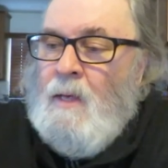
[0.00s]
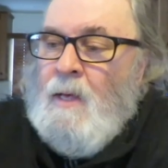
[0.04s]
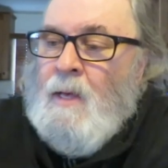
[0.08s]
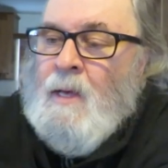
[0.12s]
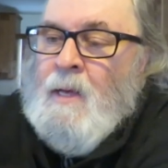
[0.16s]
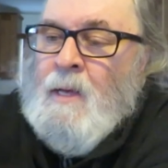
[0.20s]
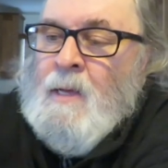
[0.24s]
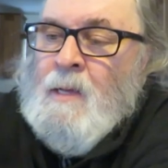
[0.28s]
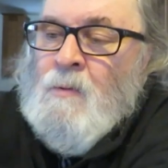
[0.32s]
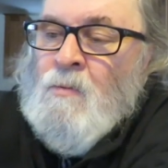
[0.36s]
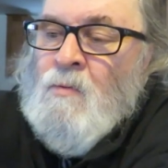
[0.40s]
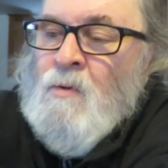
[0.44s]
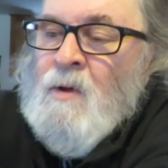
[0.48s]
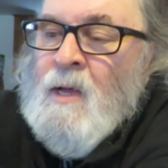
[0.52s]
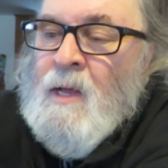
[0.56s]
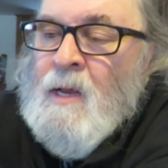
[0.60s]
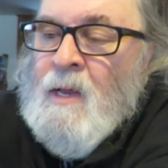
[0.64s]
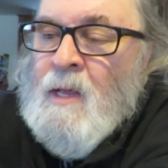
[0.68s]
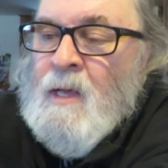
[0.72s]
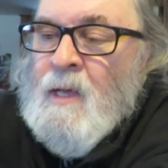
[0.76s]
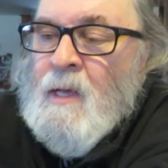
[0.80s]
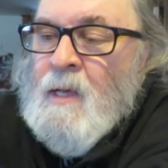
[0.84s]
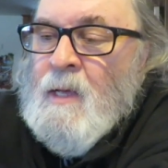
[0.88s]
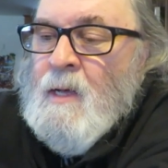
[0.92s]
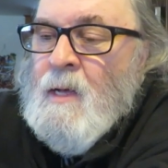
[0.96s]
and
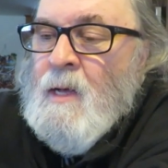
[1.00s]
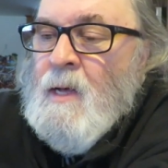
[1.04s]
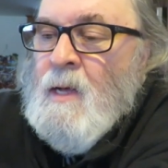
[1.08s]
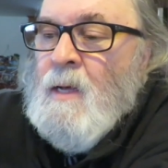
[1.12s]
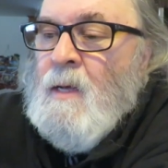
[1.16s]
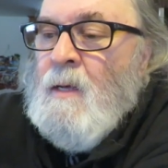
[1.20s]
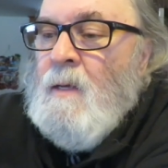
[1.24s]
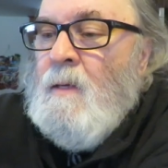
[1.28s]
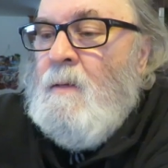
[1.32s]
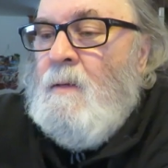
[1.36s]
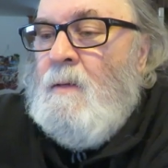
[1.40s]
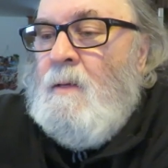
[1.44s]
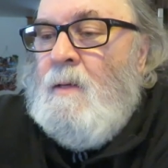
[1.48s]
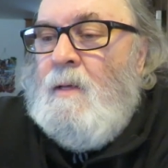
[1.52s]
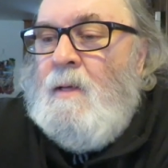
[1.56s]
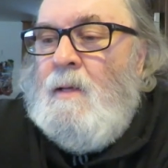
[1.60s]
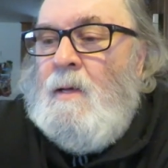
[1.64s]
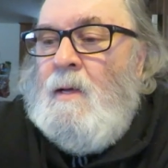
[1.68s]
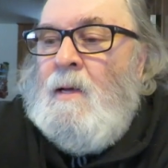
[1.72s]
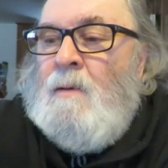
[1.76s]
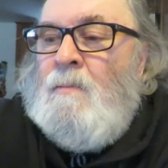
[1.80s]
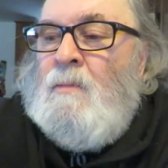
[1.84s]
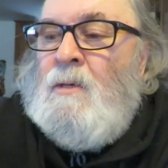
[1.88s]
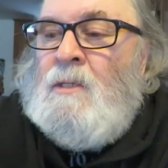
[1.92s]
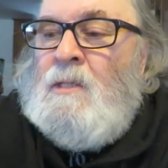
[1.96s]
reading uh,
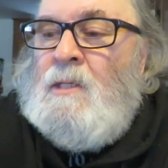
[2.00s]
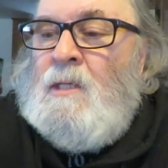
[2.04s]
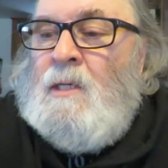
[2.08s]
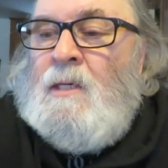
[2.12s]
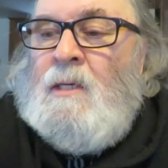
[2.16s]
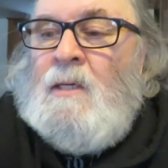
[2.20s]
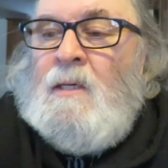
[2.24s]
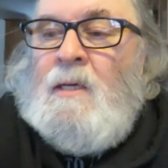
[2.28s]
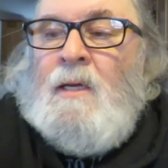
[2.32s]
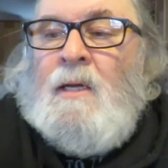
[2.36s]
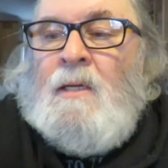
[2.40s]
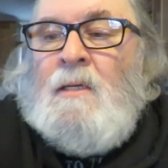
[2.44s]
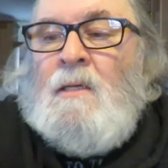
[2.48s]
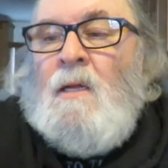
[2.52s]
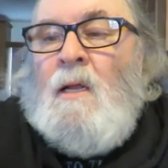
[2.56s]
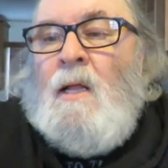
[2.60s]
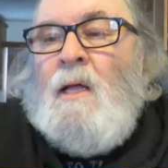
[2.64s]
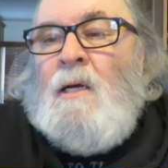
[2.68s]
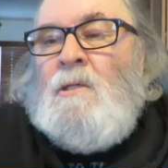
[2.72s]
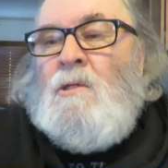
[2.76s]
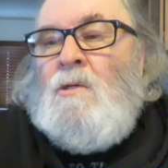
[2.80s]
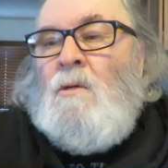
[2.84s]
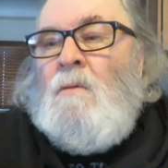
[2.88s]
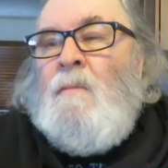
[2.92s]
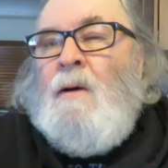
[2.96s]
Emerson
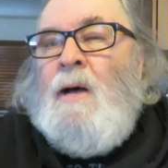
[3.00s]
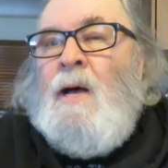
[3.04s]
Intellectual